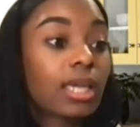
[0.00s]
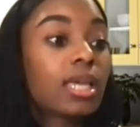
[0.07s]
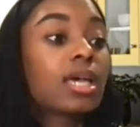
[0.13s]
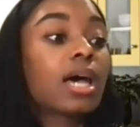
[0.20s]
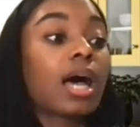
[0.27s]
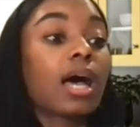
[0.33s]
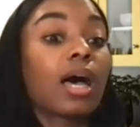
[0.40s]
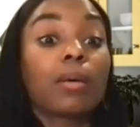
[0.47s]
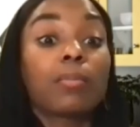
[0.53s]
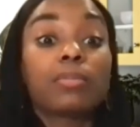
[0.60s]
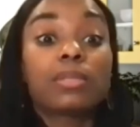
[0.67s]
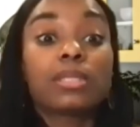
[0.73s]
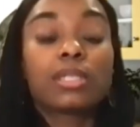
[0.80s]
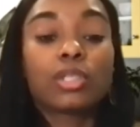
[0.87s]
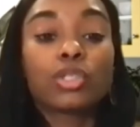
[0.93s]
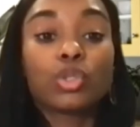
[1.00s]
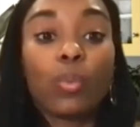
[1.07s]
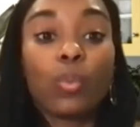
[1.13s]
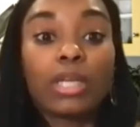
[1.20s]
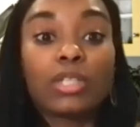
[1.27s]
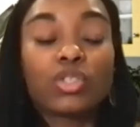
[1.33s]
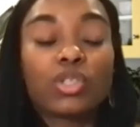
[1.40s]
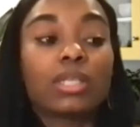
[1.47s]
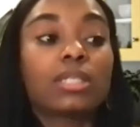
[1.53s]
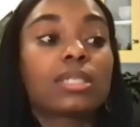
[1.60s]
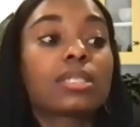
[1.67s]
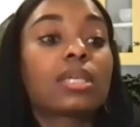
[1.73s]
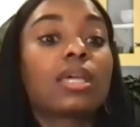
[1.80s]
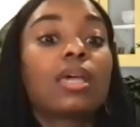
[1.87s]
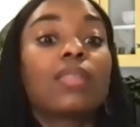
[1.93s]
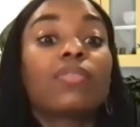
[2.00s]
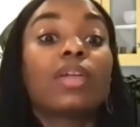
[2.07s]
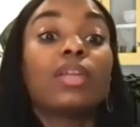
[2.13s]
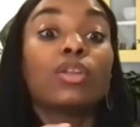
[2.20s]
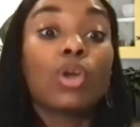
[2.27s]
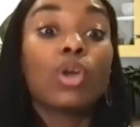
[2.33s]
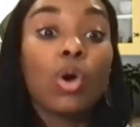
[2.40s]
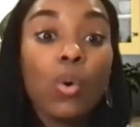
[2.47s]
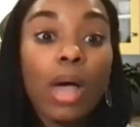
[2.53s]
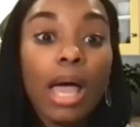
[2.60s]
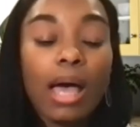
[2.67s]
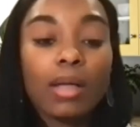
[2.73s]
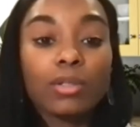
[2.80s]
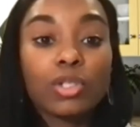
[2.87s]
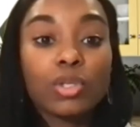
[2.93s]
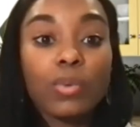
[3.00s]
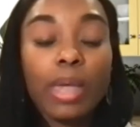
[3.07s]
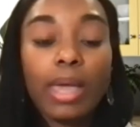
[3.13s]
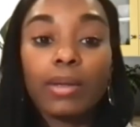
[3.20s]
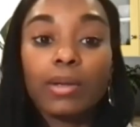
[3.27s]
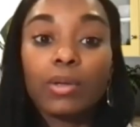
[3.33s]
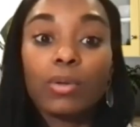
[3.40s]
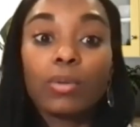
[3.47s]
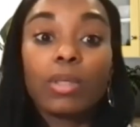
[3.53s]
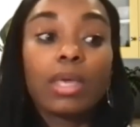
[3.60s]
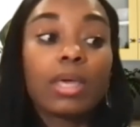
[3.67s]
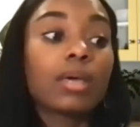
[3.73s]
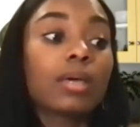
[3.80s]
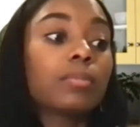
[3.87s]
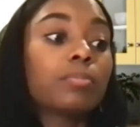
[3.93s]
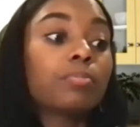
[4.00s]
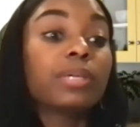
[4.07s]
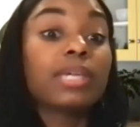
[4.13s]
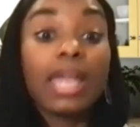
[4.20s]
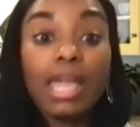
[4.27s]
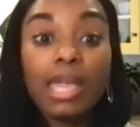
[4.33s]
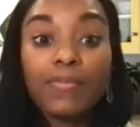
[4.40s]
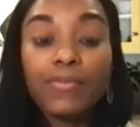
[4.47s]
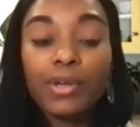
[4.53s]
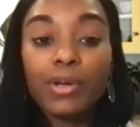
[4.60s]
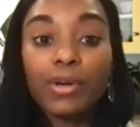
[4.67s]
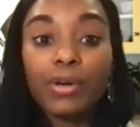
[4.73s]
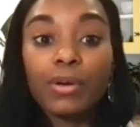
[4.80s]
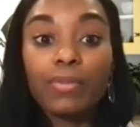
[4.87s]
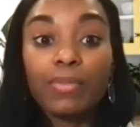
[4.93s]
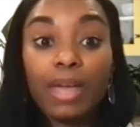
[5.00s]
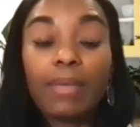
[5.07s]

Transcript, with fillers: um, situations, they know how to handle behavior that